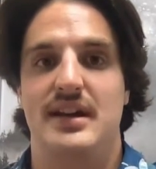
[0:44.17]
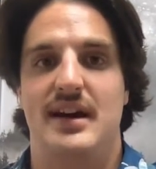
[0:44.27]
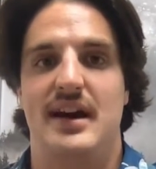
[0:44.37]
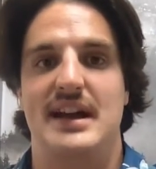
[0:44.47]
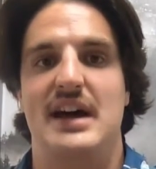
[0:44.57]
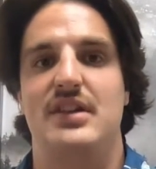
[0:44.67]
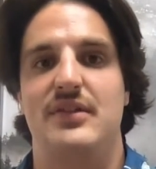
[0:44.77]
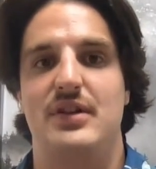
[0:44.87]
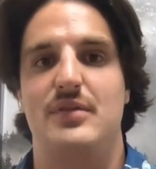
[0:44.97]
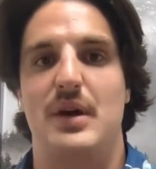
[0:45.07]
I now
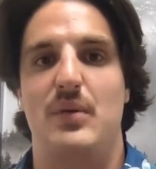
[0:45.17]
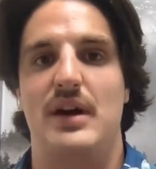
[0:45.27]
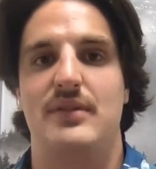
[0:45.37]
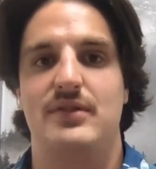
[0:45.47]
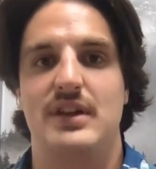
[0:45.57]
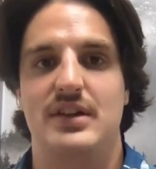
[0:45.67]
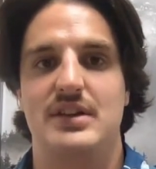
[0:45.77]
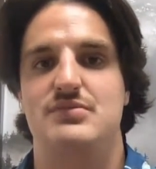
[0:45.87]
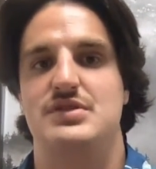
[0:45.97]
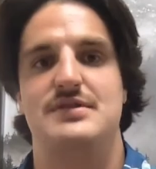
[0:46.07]
live here with my wife
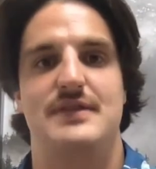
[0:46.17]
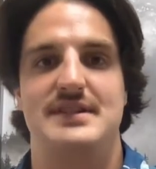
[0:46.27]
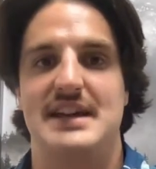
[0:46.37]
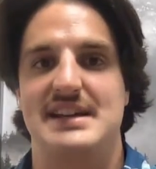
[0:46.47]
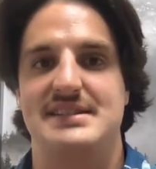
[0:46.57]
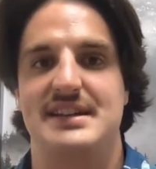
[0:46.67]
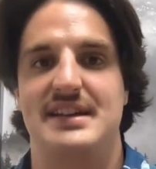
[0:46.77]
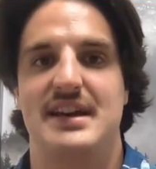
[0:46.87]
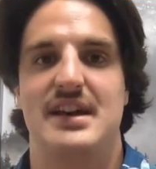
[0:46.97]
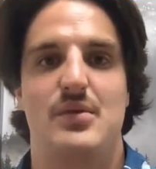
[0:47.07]
Lily. She's fantastic.